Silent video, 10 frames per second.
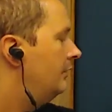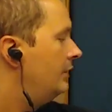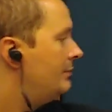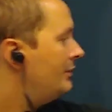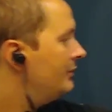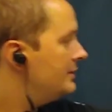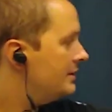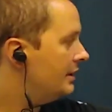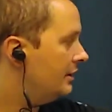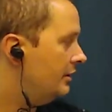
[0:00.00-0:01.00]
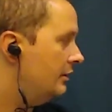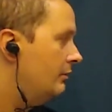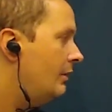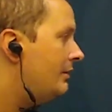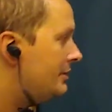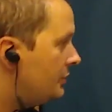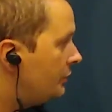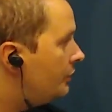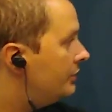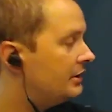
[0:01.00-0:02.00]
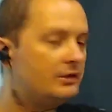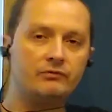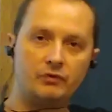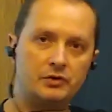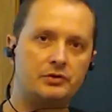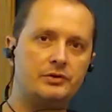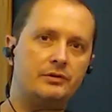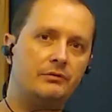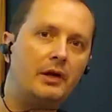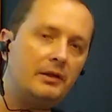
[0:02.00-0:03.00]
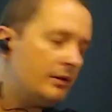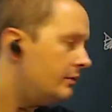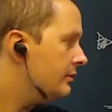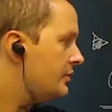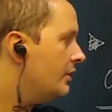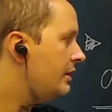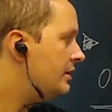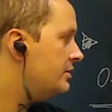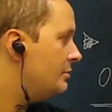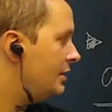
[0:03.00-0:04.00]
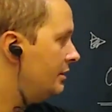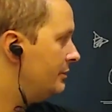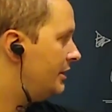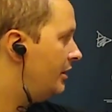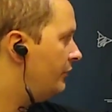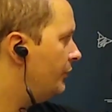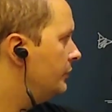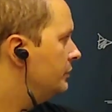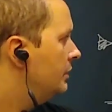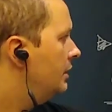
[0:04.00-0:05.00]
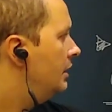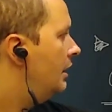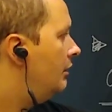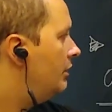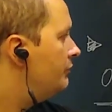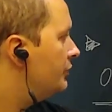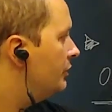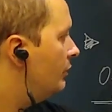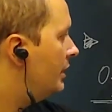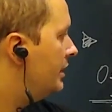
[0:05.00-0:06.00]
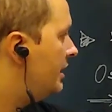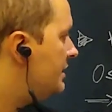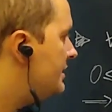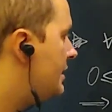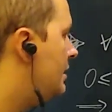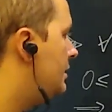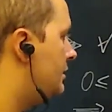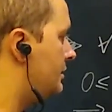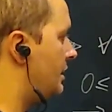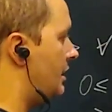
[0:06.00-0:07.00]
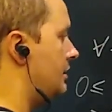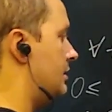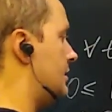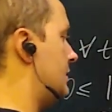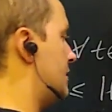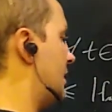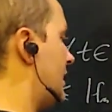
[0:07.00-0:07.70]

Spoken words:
What about this thing here? Well, I don't know that it converges, right? So I need to be a little bit careful. However, what I can say is that this is